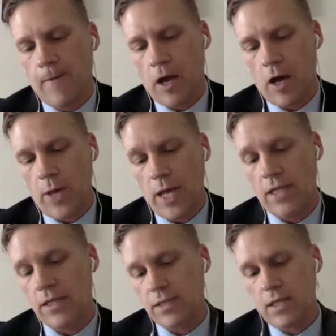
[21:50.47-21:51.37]
Um, and
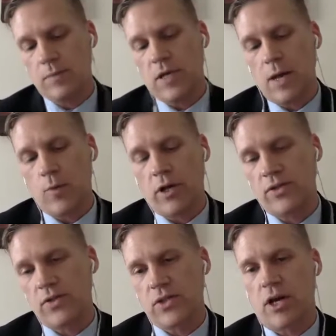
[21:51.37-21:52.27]
at the same time, we
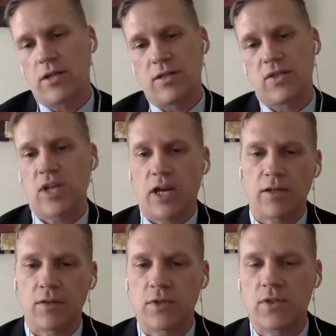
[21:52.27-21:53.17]
also saw that the
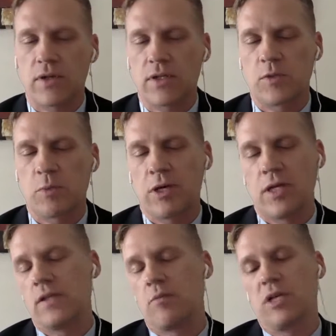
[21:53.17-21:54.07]
sector was
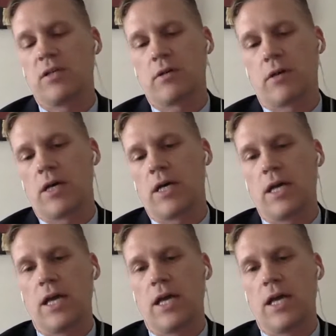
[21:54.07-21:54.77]
experiencing big decline,